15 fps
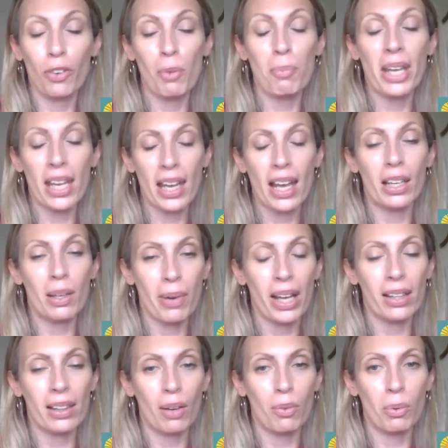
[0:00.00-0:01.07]
for me
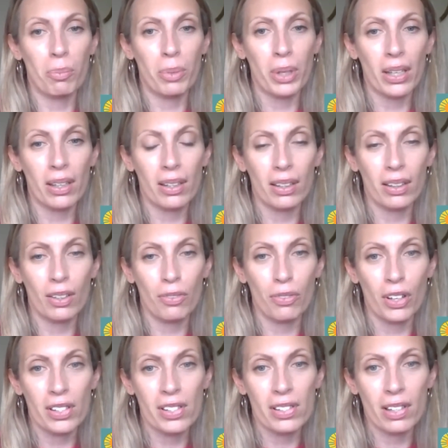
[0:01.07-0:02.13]
anyway, that would be the
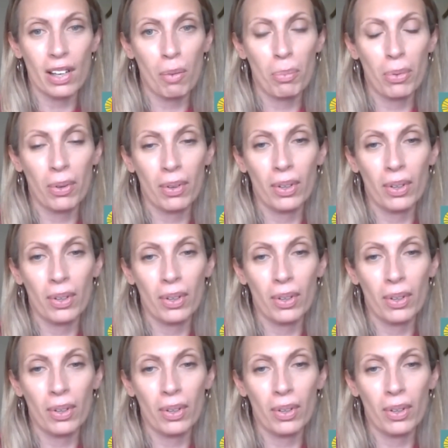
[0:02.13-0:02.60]
first step.